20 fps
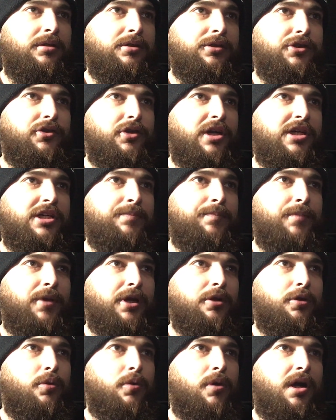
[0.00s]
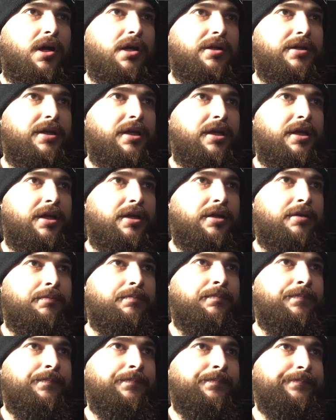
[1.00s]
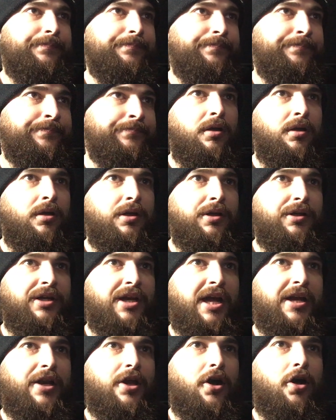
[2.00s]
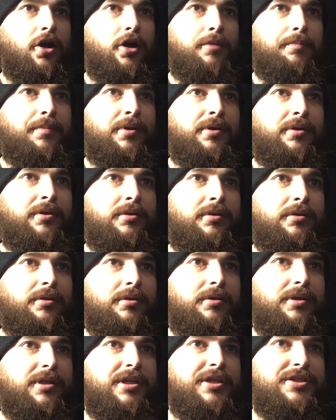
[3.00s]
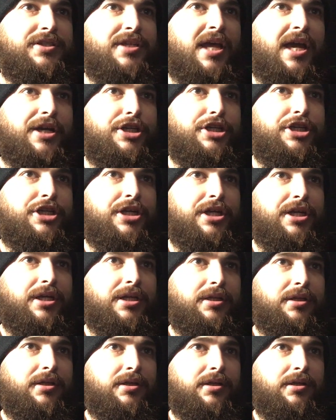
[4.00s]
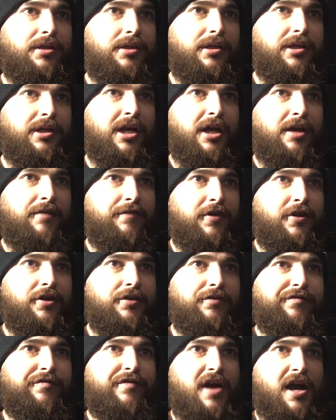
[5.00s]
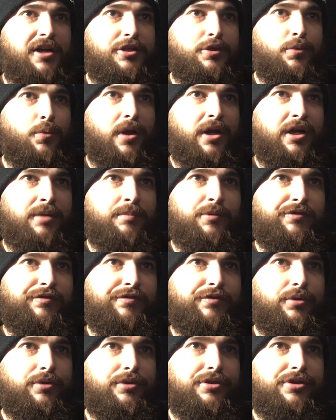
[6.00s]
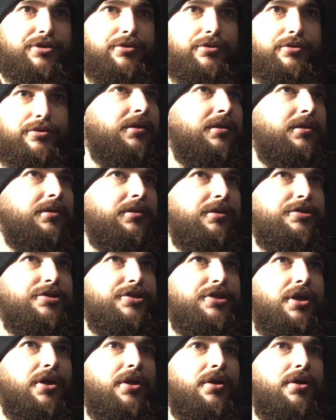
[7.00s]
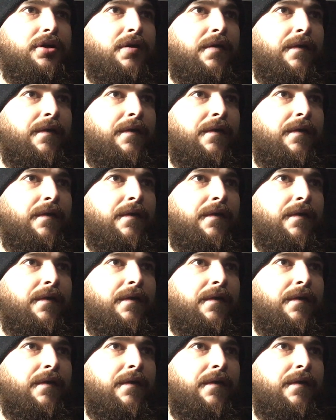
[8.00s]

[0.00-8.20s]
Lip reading: Directed by Quiet Cam. Ned Arb is that shit. And I've heard of Fox Wedding before too. Let's go.